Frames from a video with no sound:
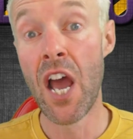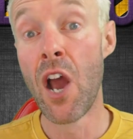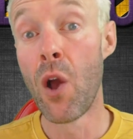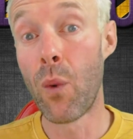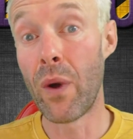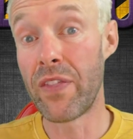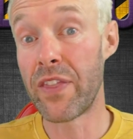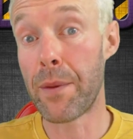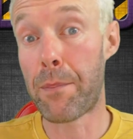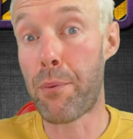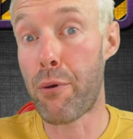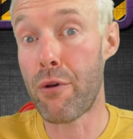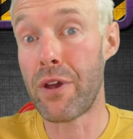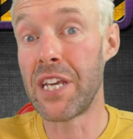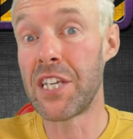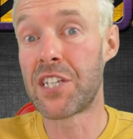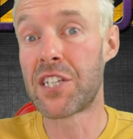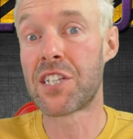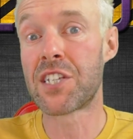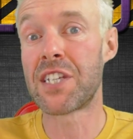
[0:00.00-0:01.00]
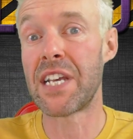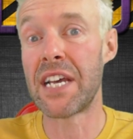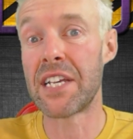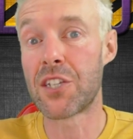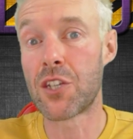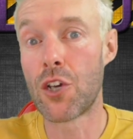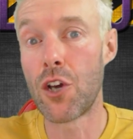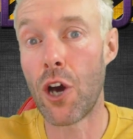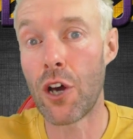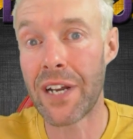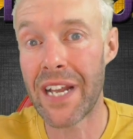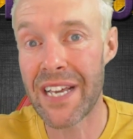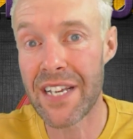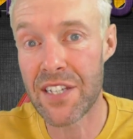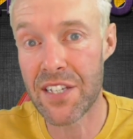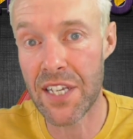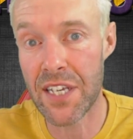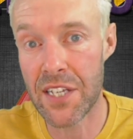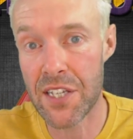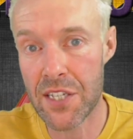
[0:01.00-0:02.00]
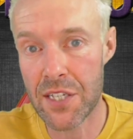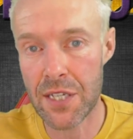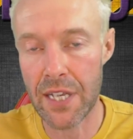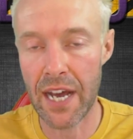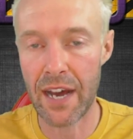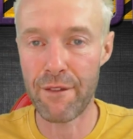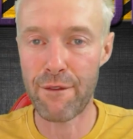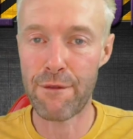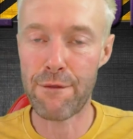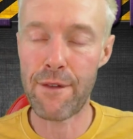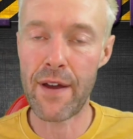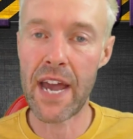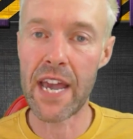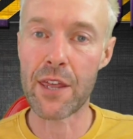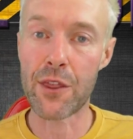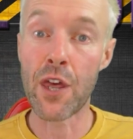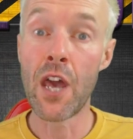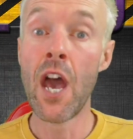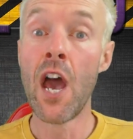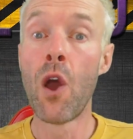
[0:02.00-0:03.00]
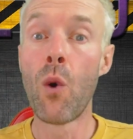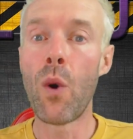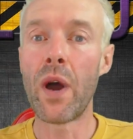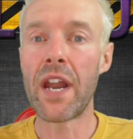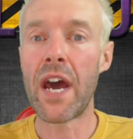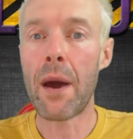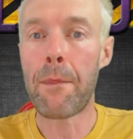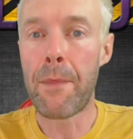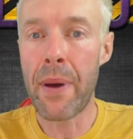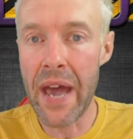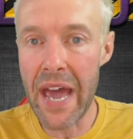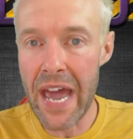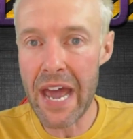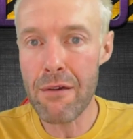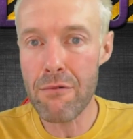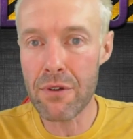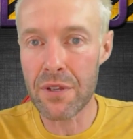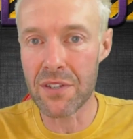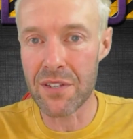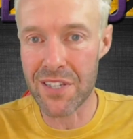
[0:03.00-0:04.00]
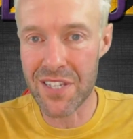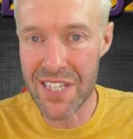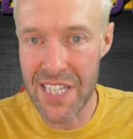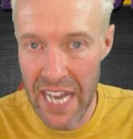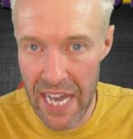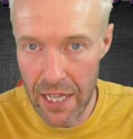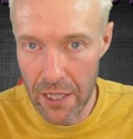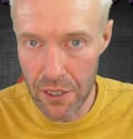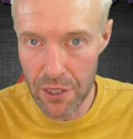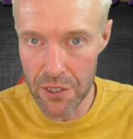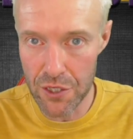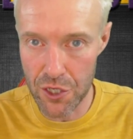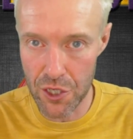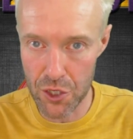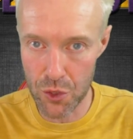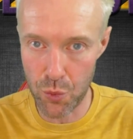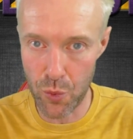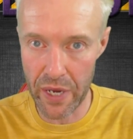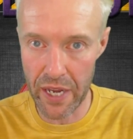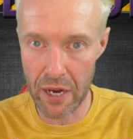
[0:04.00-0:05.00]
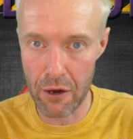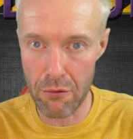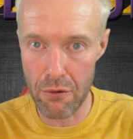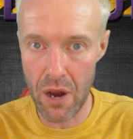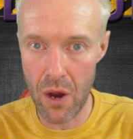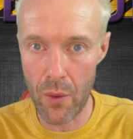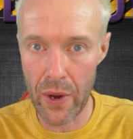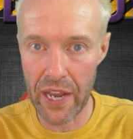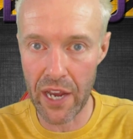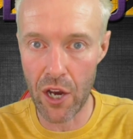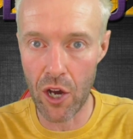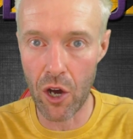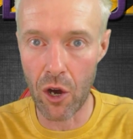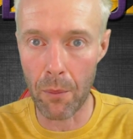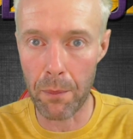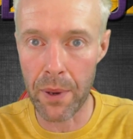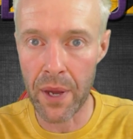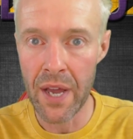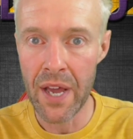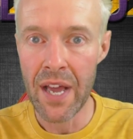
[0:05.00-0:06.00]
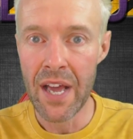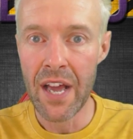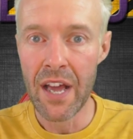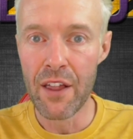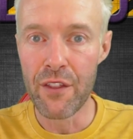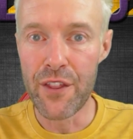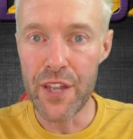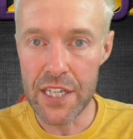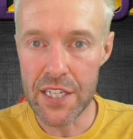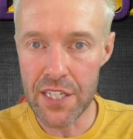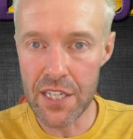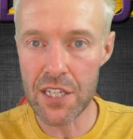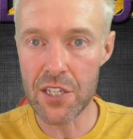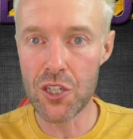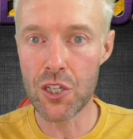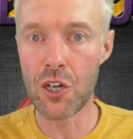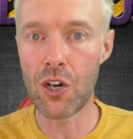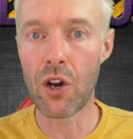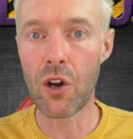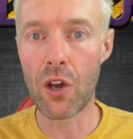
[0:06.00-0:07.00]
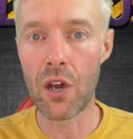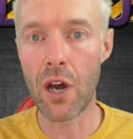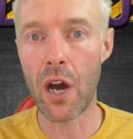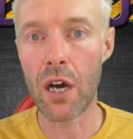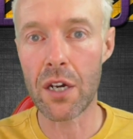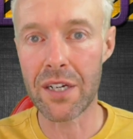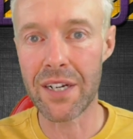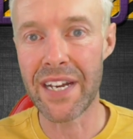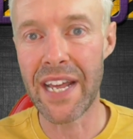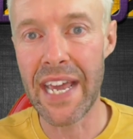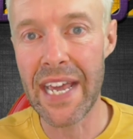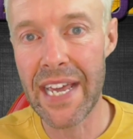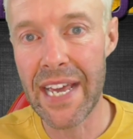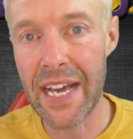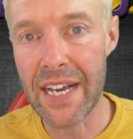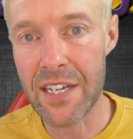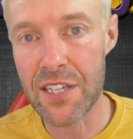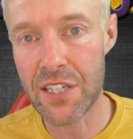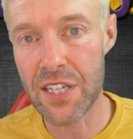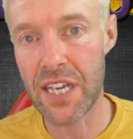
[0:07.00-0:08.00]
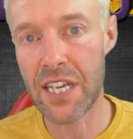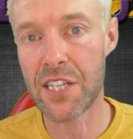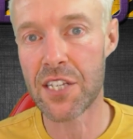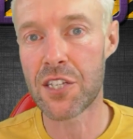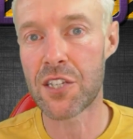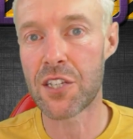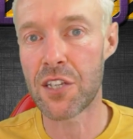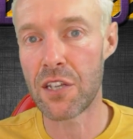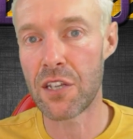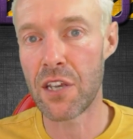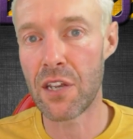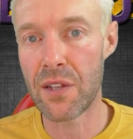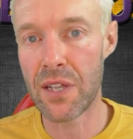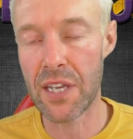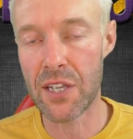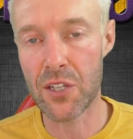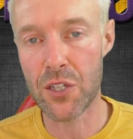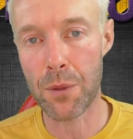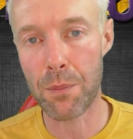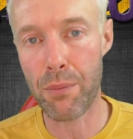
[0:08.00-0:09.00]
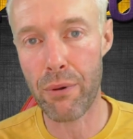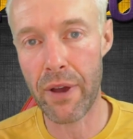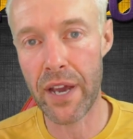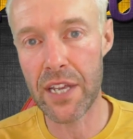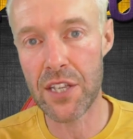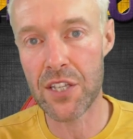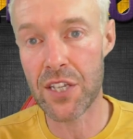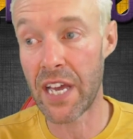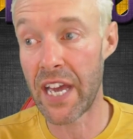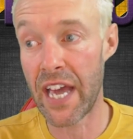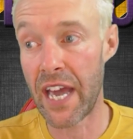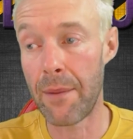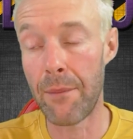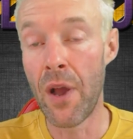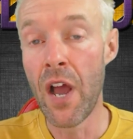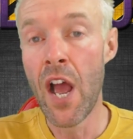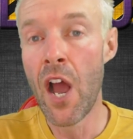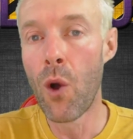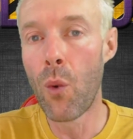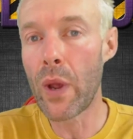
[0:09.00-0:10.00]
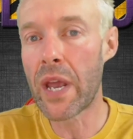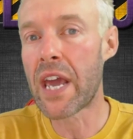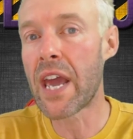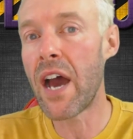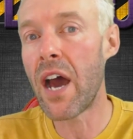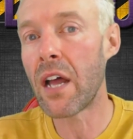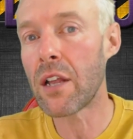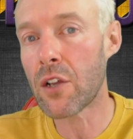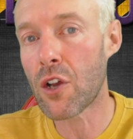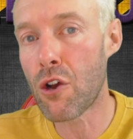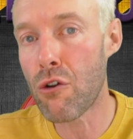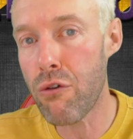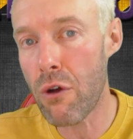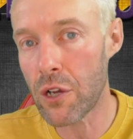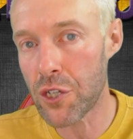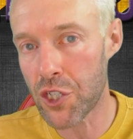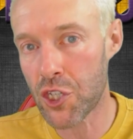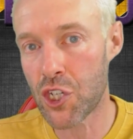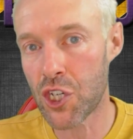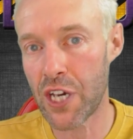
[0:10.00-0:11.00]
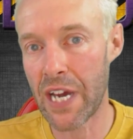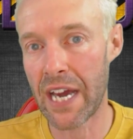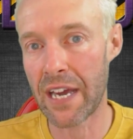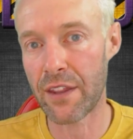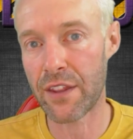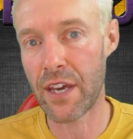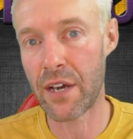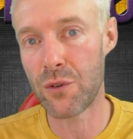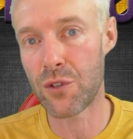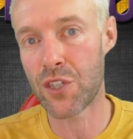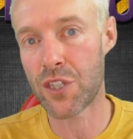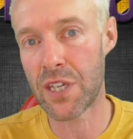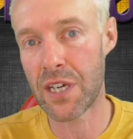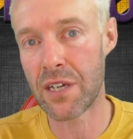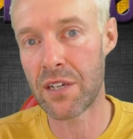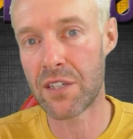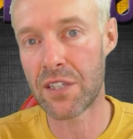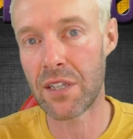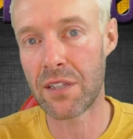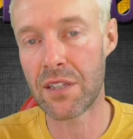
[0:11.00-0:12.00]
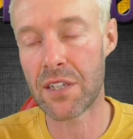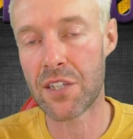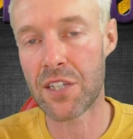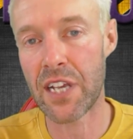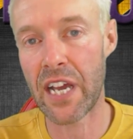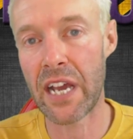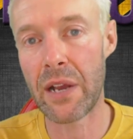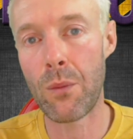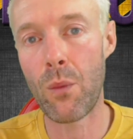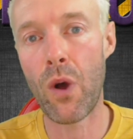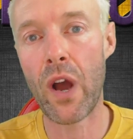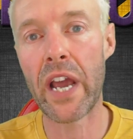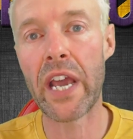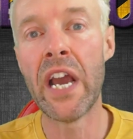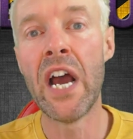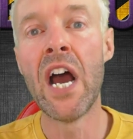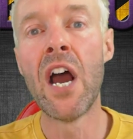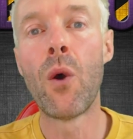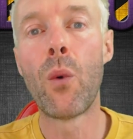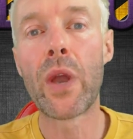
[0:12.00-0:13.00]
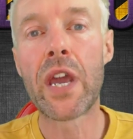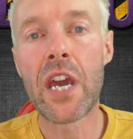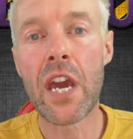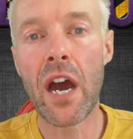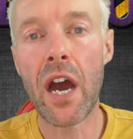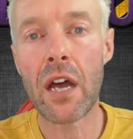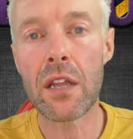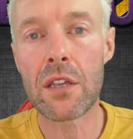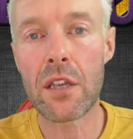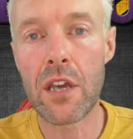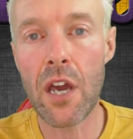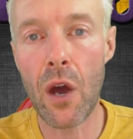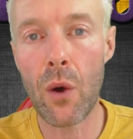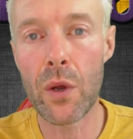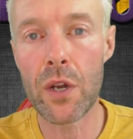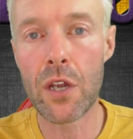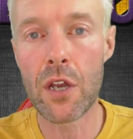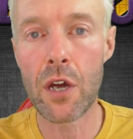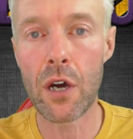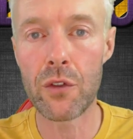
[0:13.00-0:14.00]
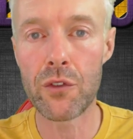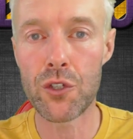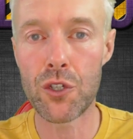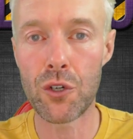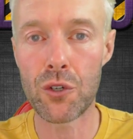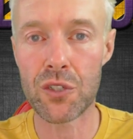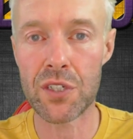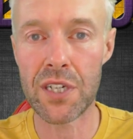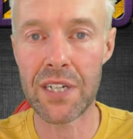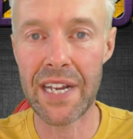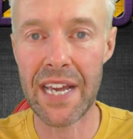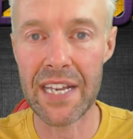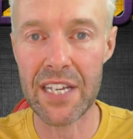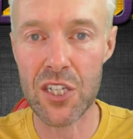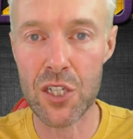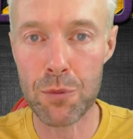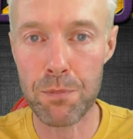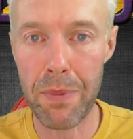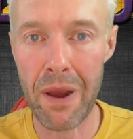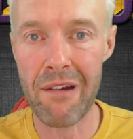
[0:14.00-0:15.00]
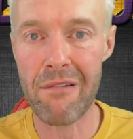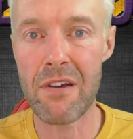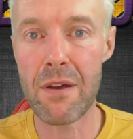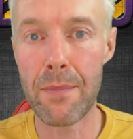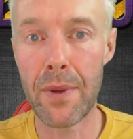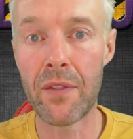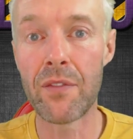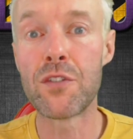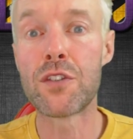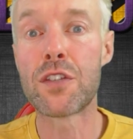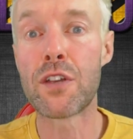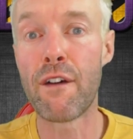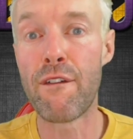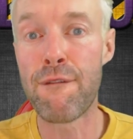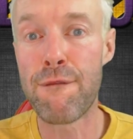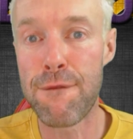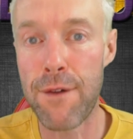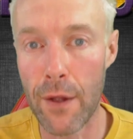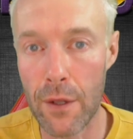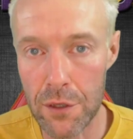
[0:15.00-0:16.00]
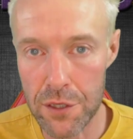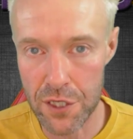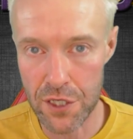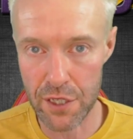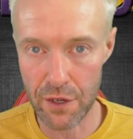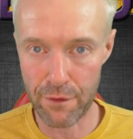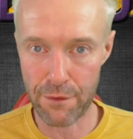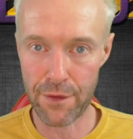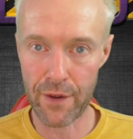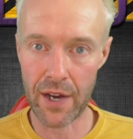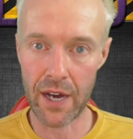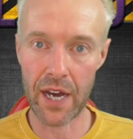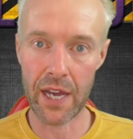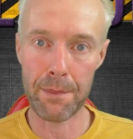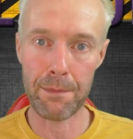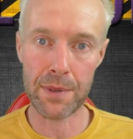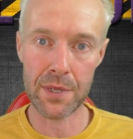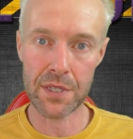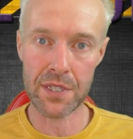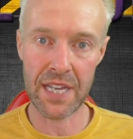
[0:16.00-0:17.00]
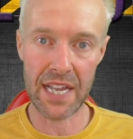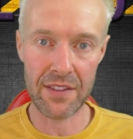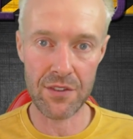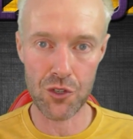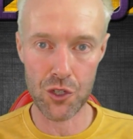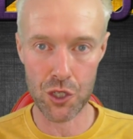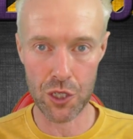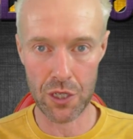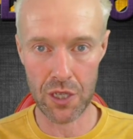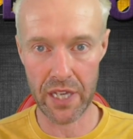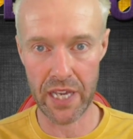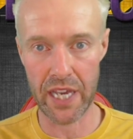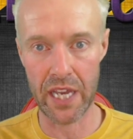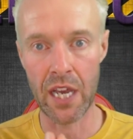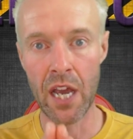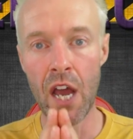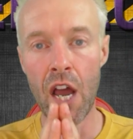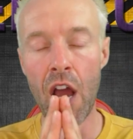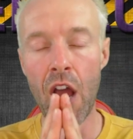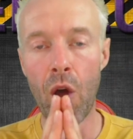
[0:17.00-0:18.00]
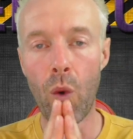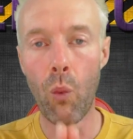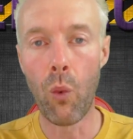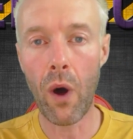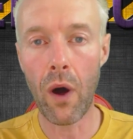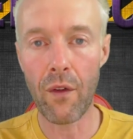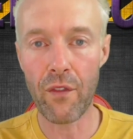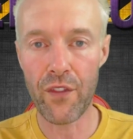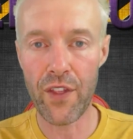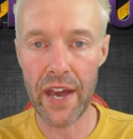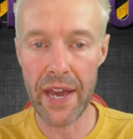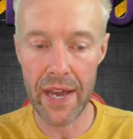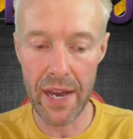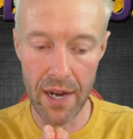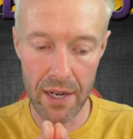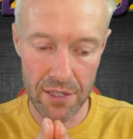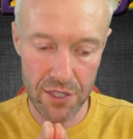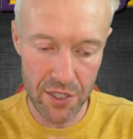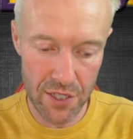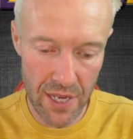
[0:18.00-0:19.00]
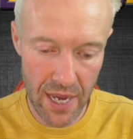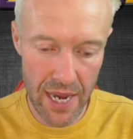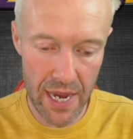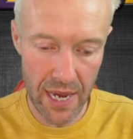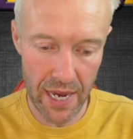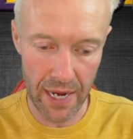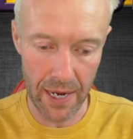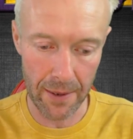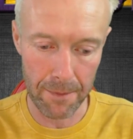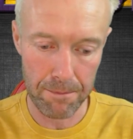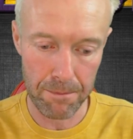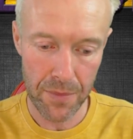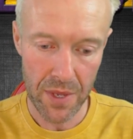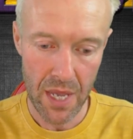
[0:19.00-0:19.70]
When the priest says God exists, have faith. When our parents tell us as we're growing up, this is your God and he exists and you need to pray to him. We can't cross-check those things in the same way. We can't go and conduct an experiment to falsify potentially what they are saying.